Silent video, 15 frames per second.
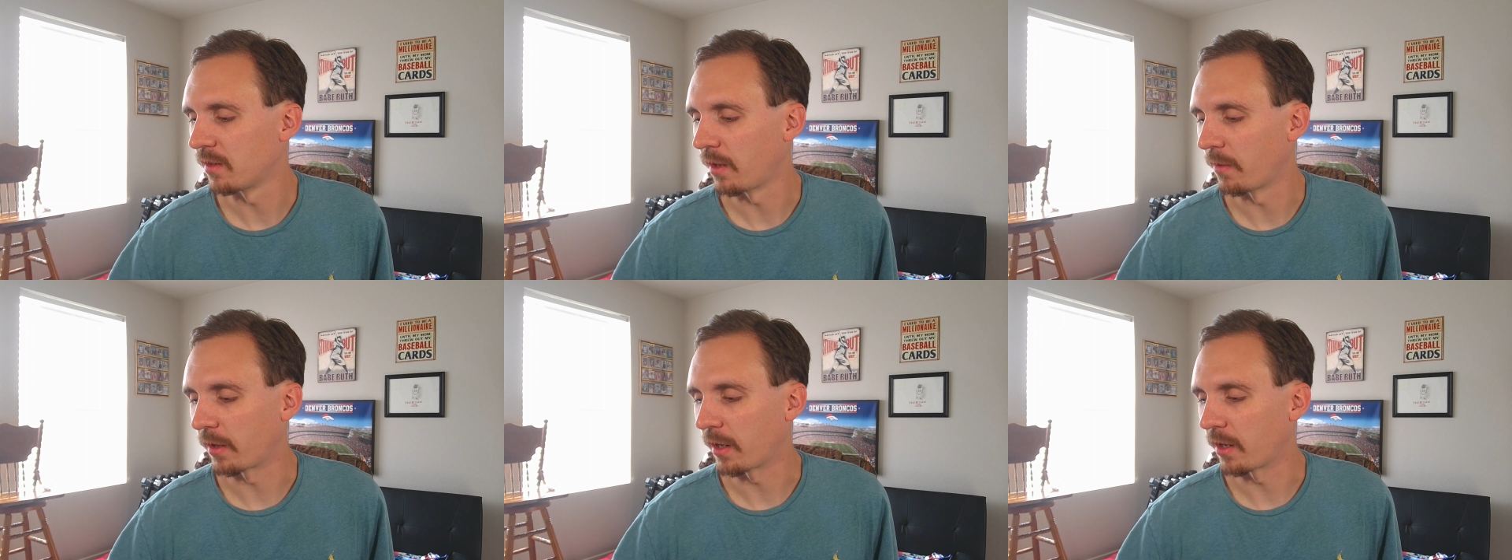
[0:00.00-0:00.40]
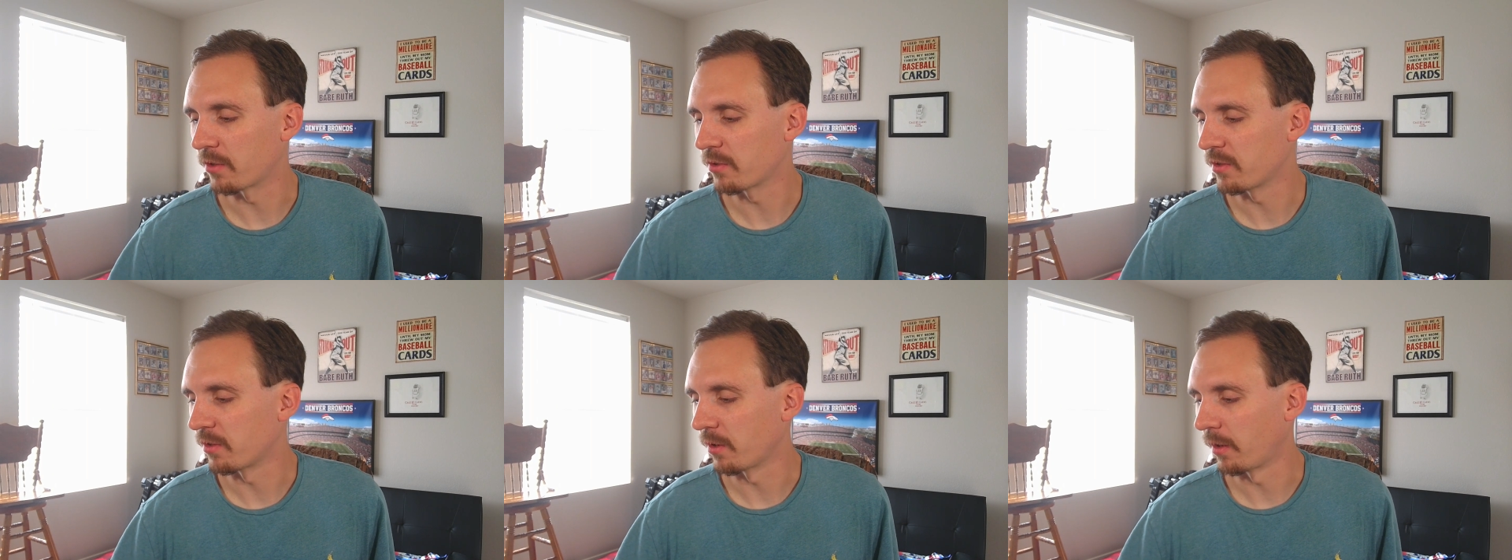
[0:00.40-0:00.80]
other
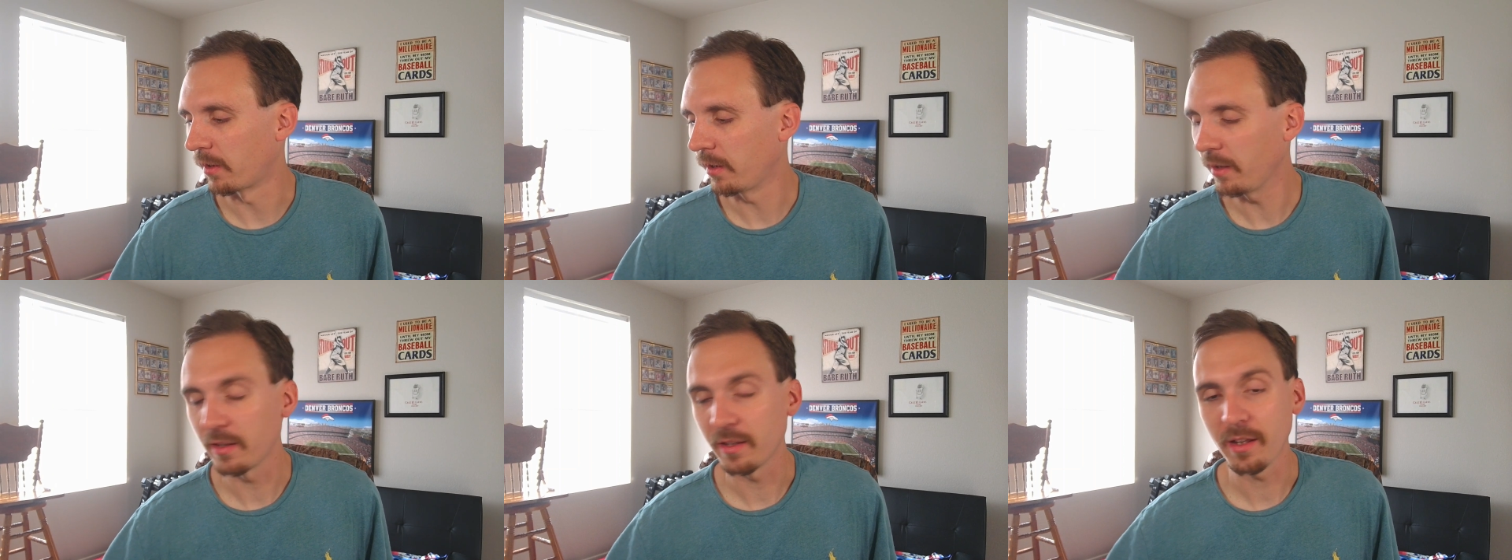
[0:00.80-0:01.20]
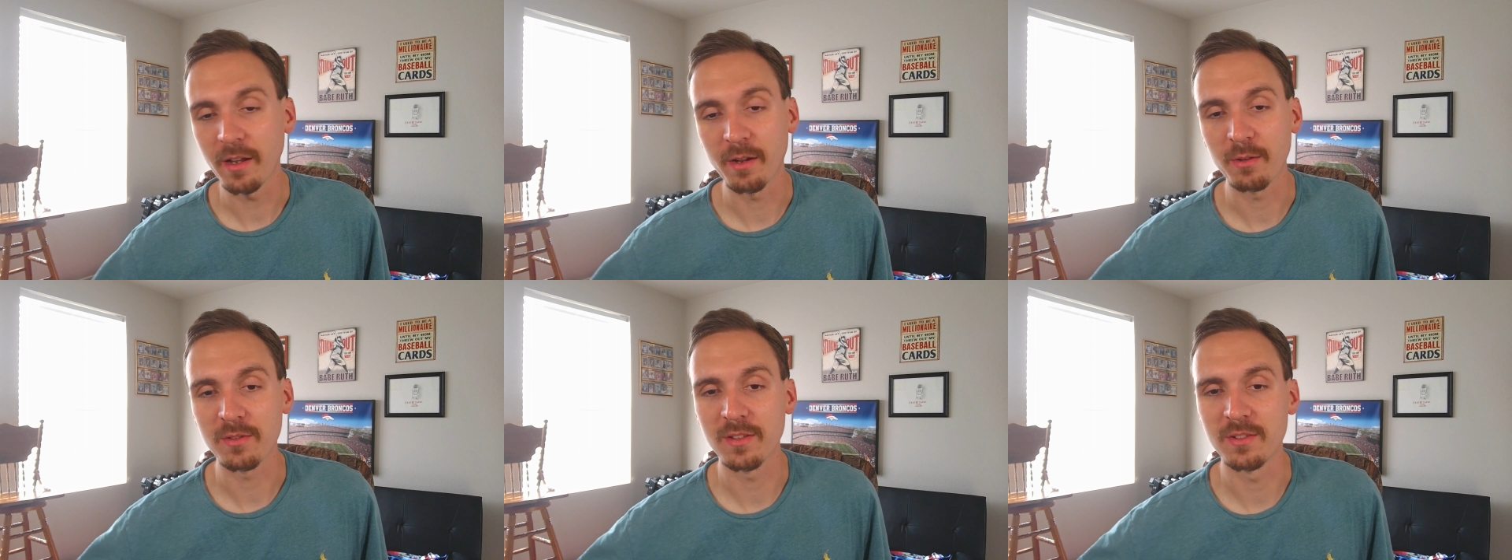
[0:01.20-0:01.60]
countries are like, hey, yeah,
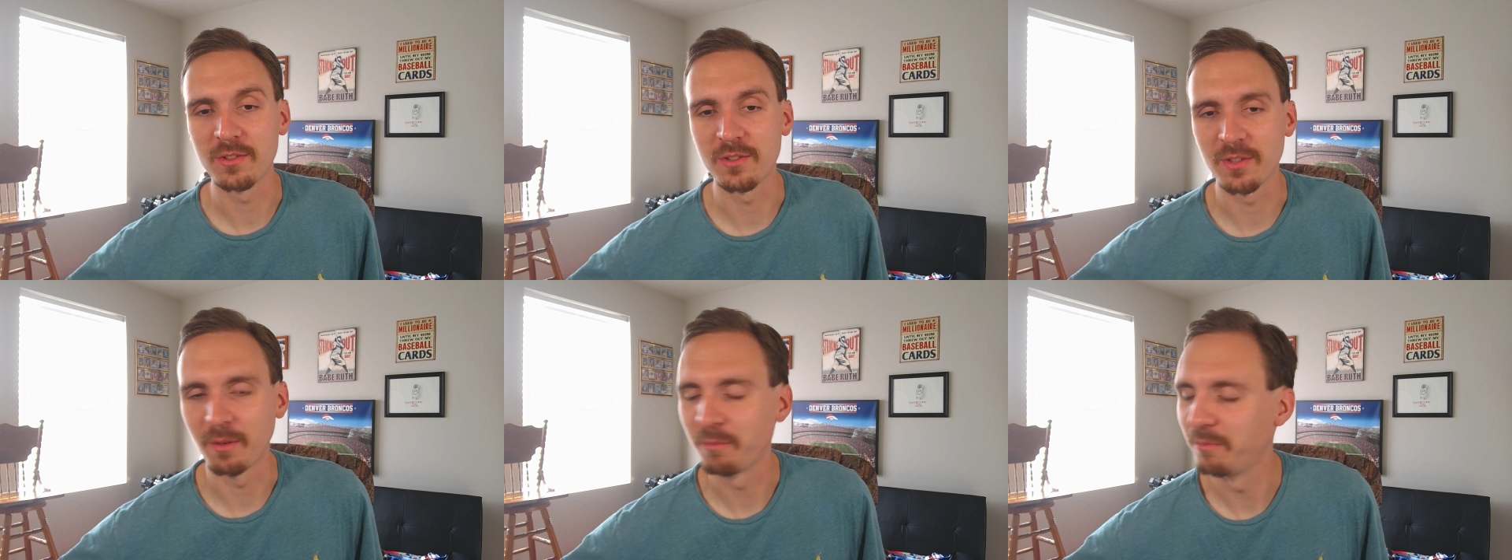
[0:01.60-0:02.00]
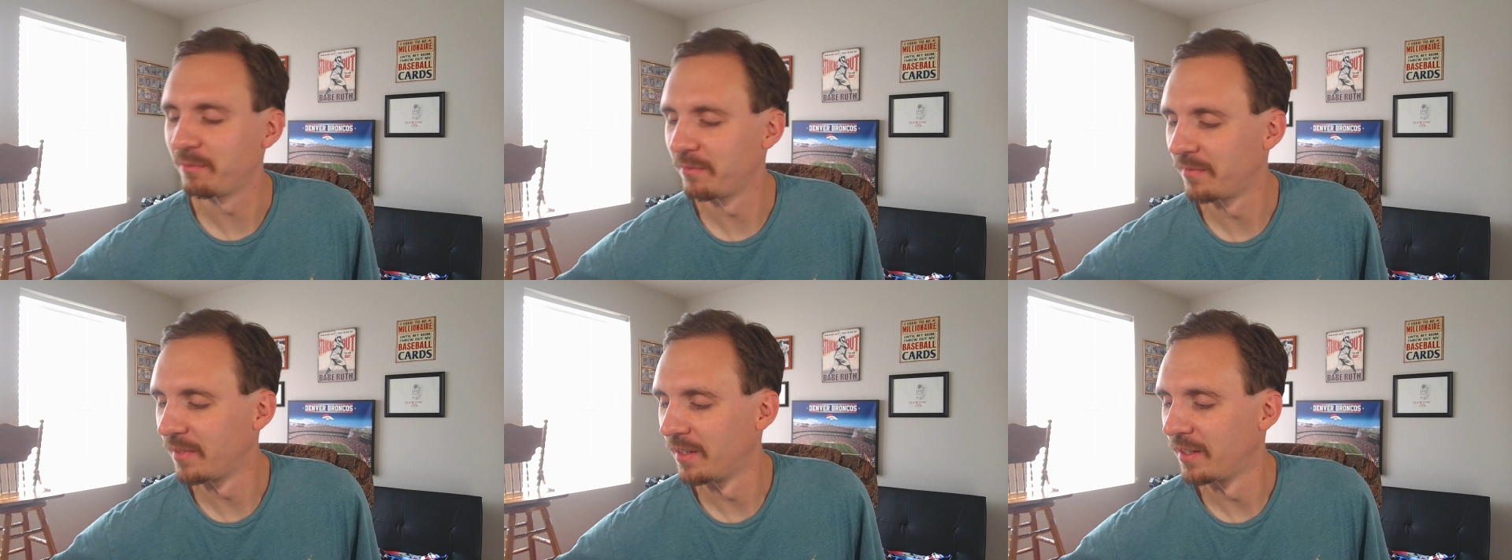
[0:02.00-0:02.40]
I'll send you some.
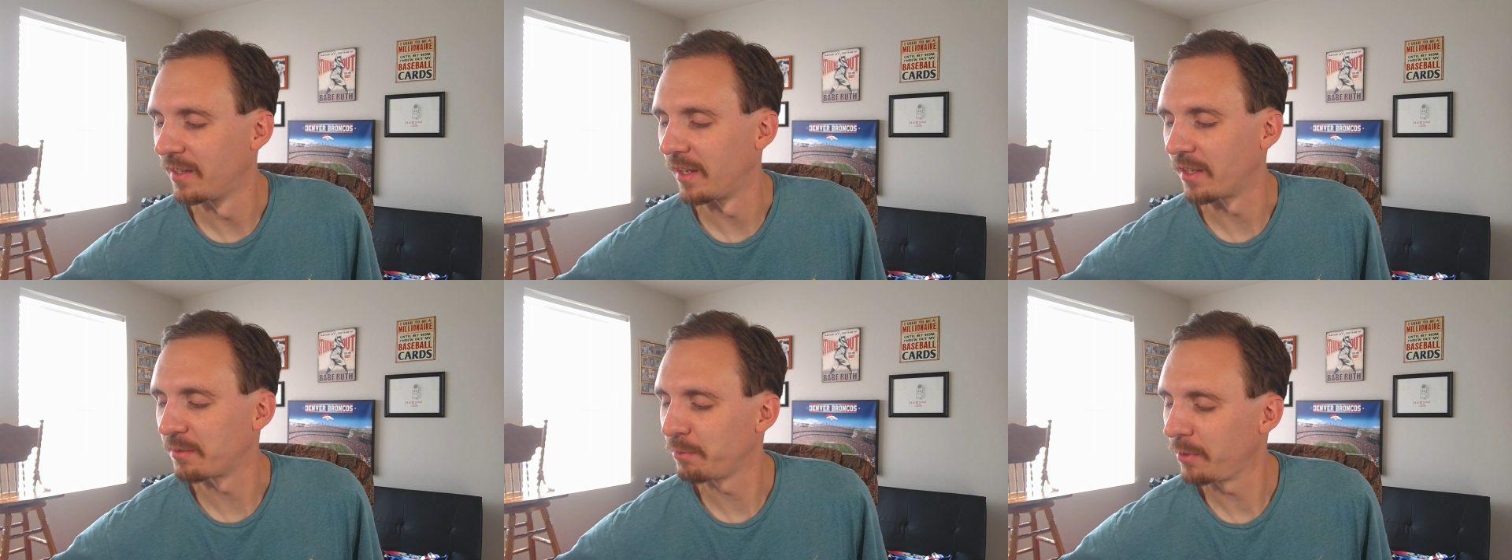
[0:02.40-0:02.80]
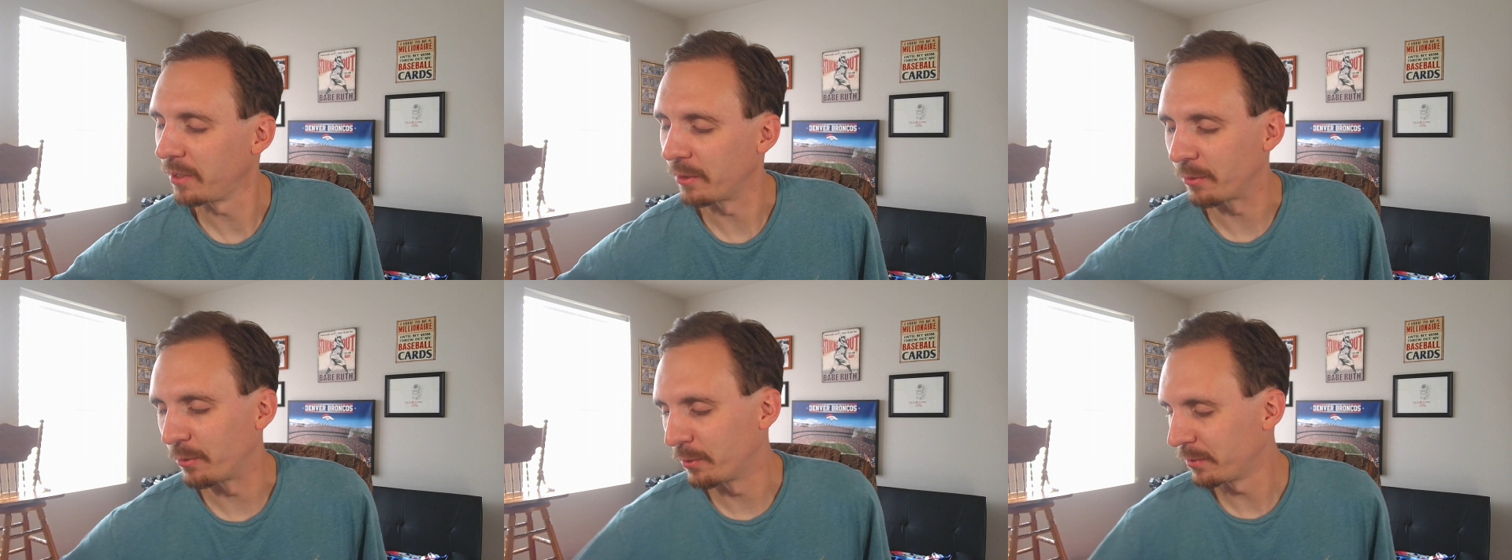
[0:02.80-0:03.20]
That's
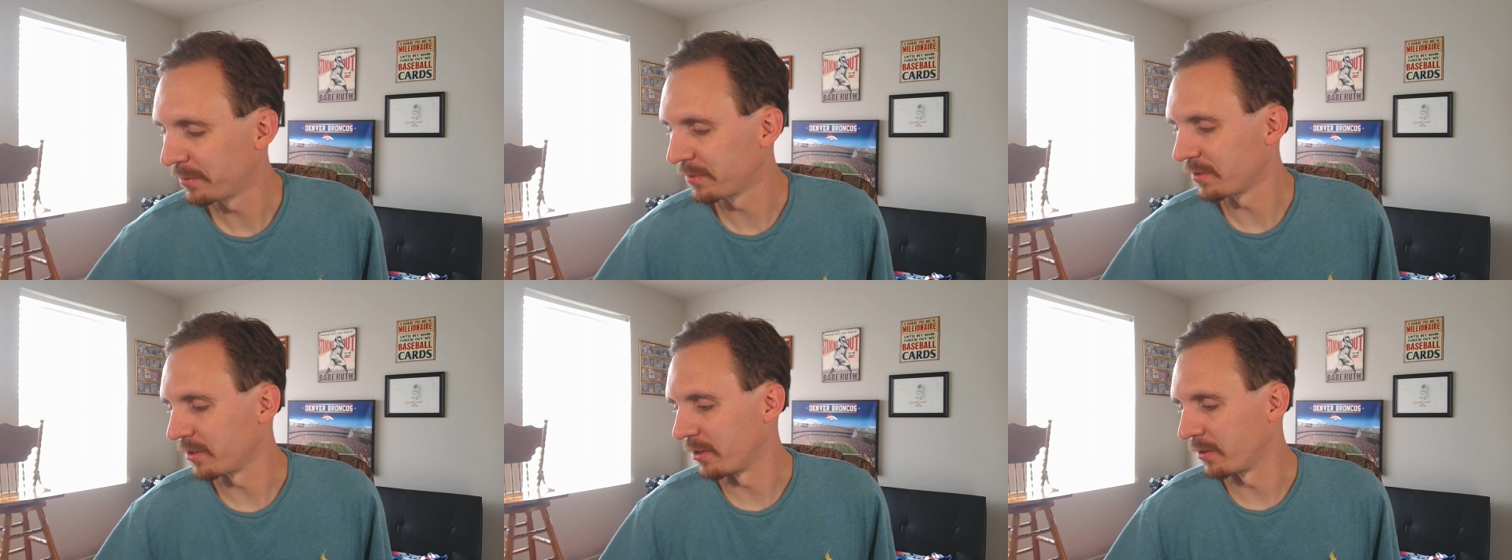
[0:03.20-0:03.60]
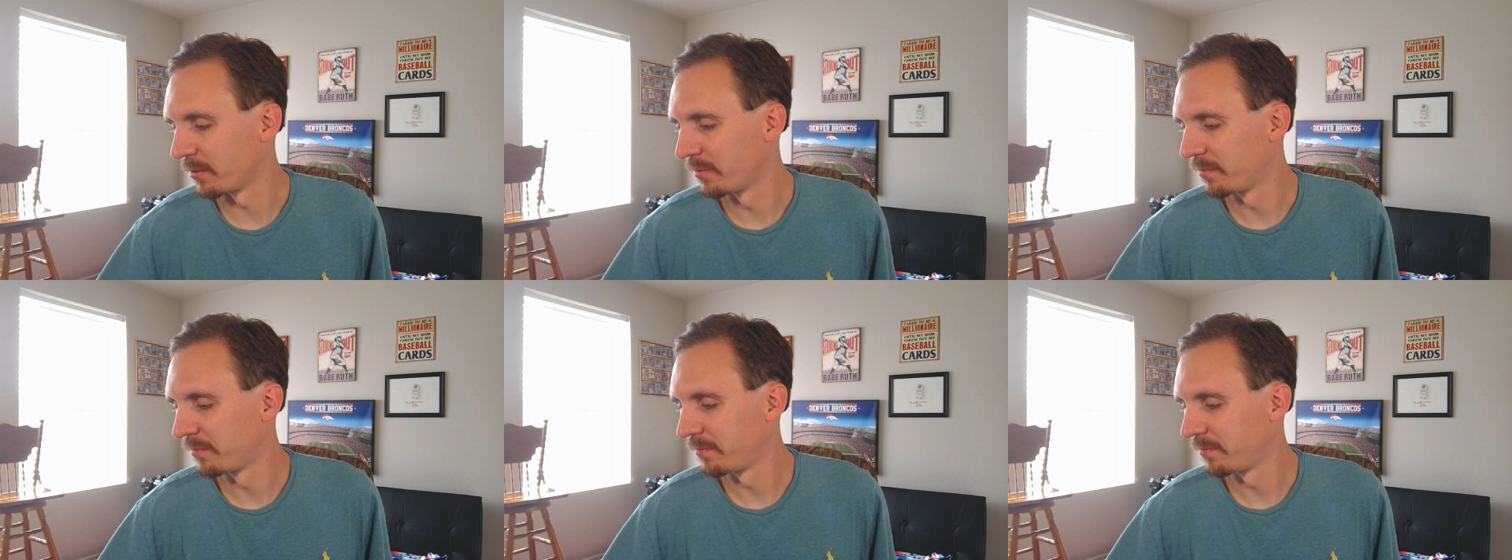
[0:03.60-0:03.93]
pretty cool. So